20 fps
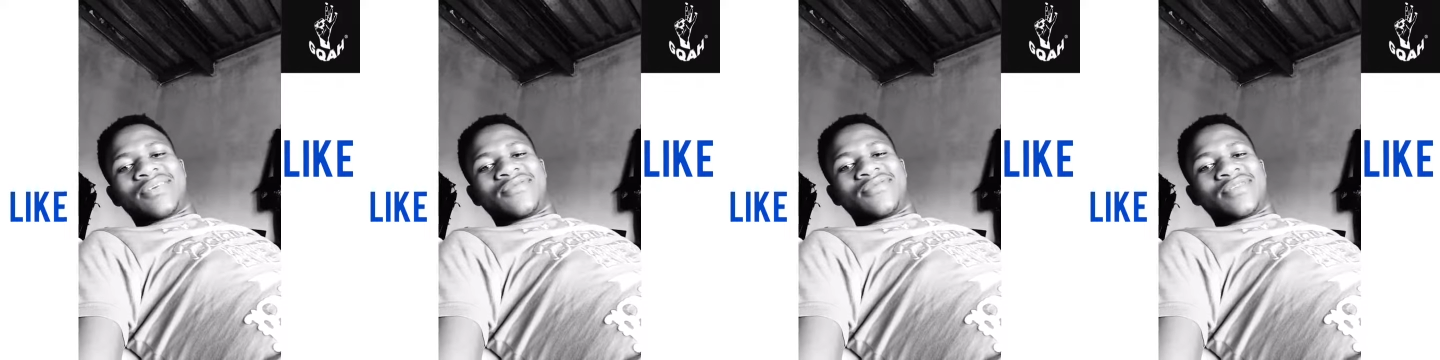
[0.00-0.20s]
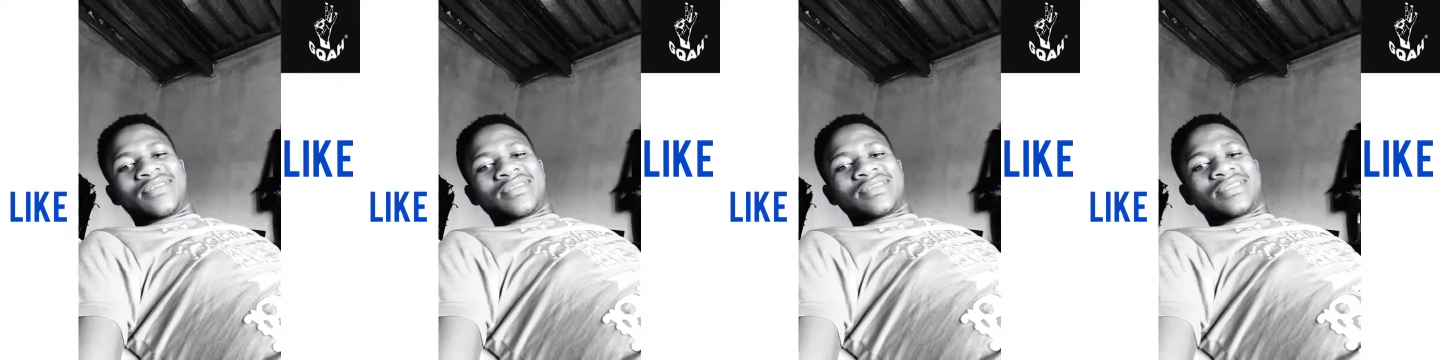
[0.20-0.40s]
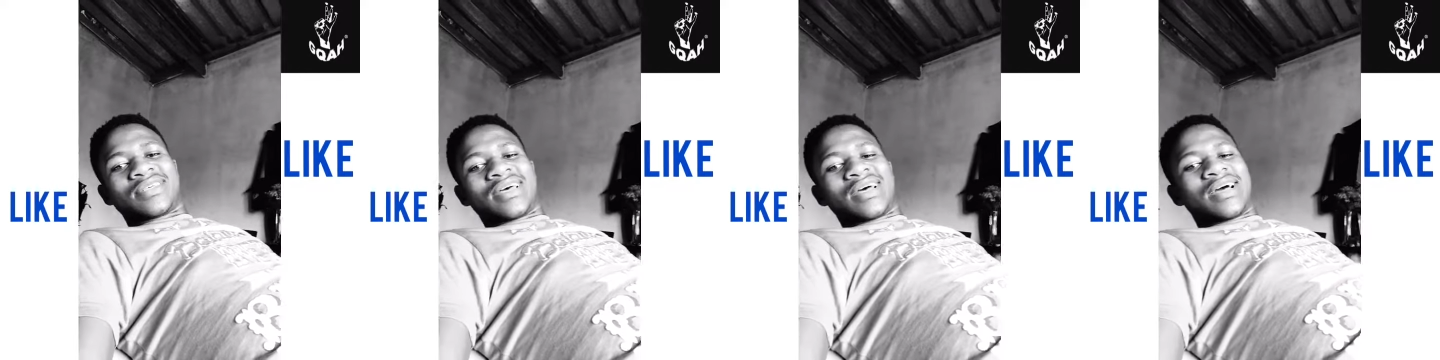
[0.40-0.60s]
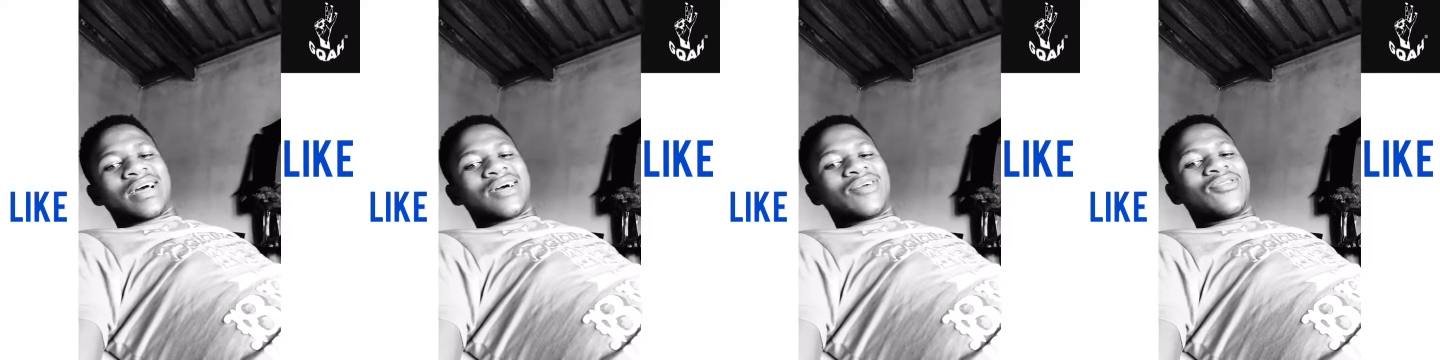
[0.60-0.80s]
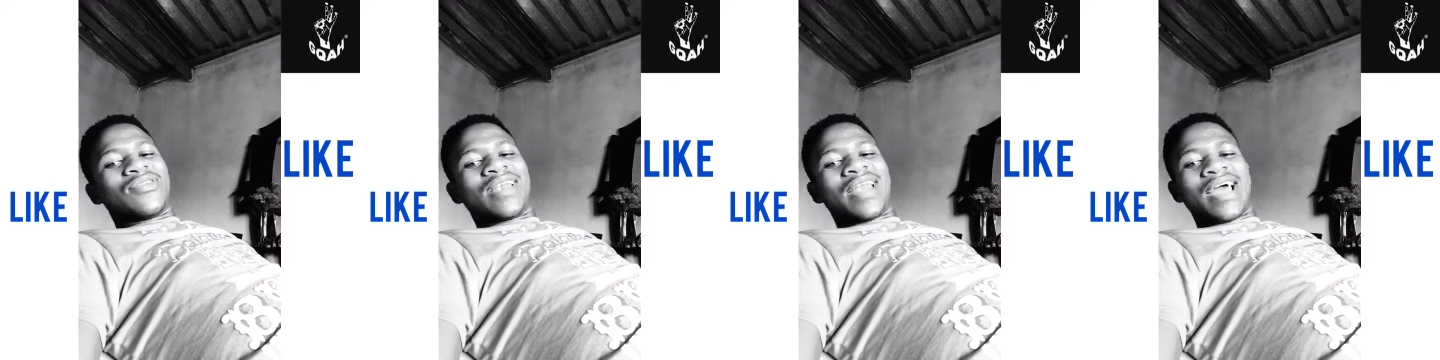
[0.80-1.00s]
if it's a
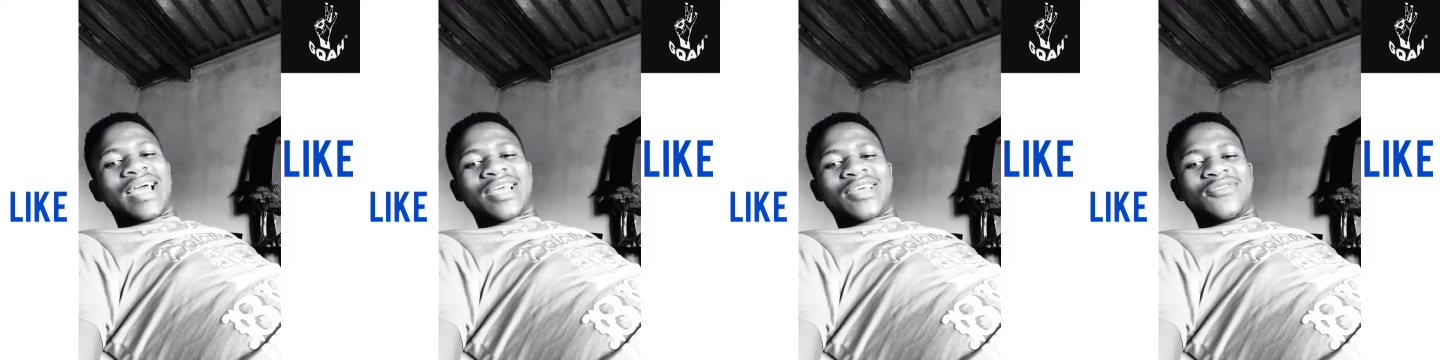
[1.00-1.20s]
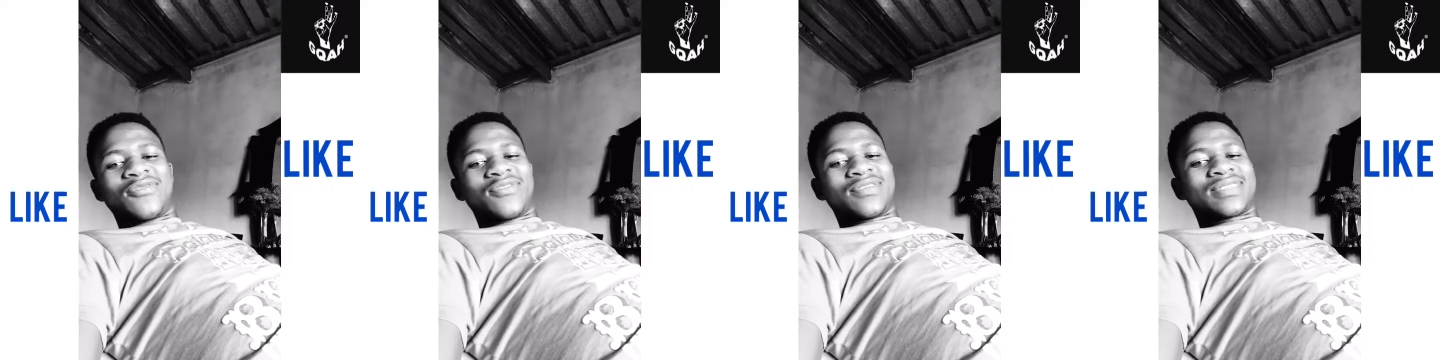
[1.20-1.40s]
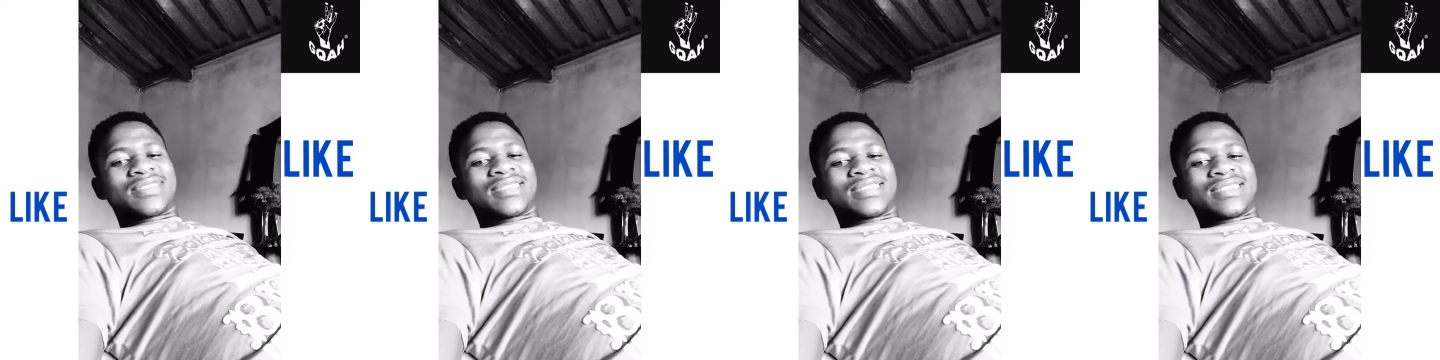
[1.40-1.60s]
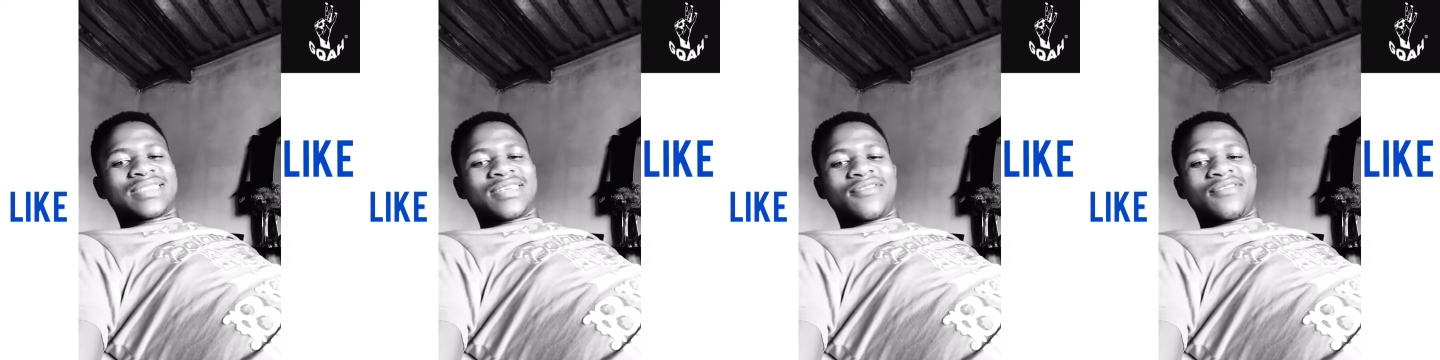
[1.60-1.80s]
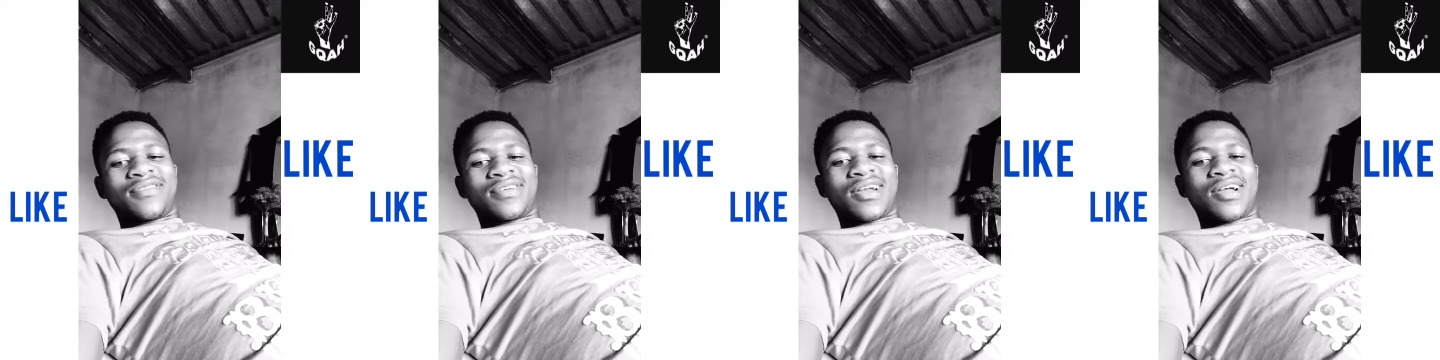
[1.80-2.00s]
like if it
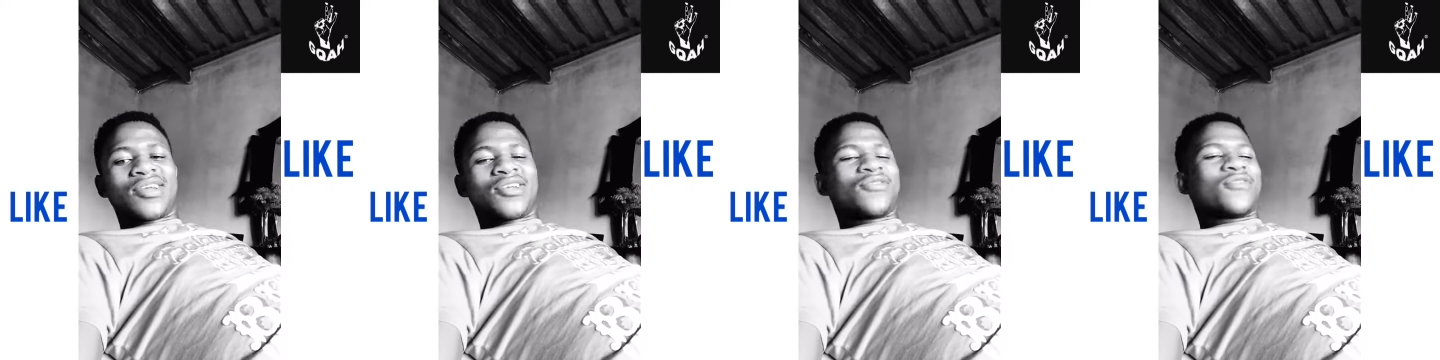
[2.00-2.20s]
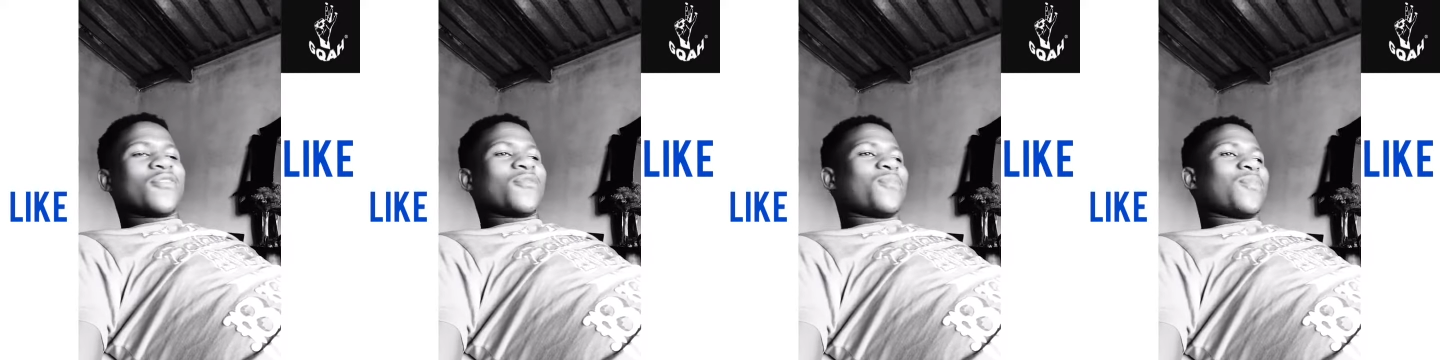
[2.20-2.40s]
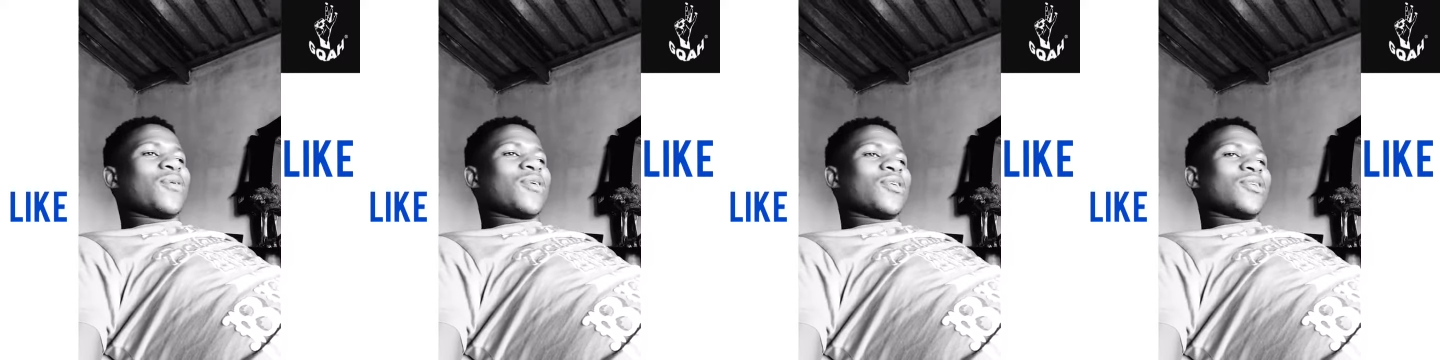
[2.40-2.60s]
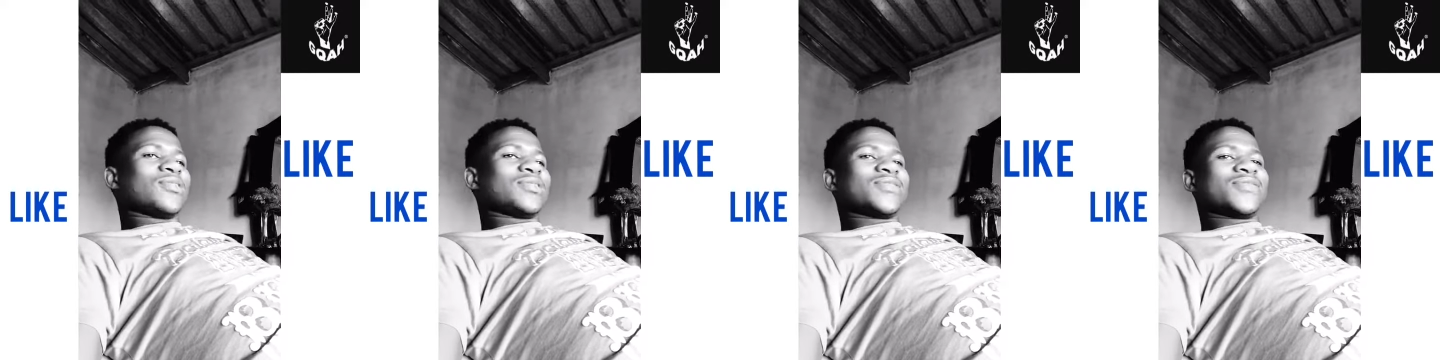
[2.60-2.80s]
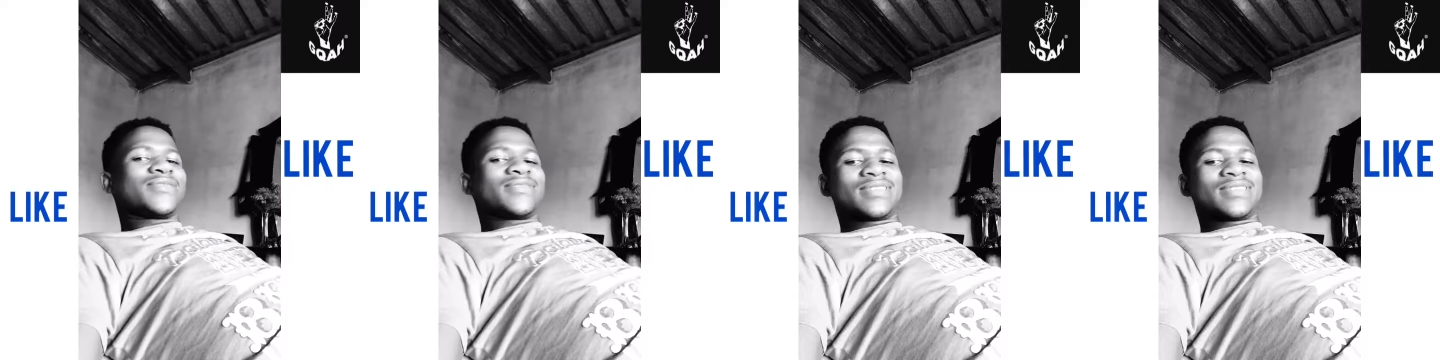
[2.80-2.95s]
deserves a round of applause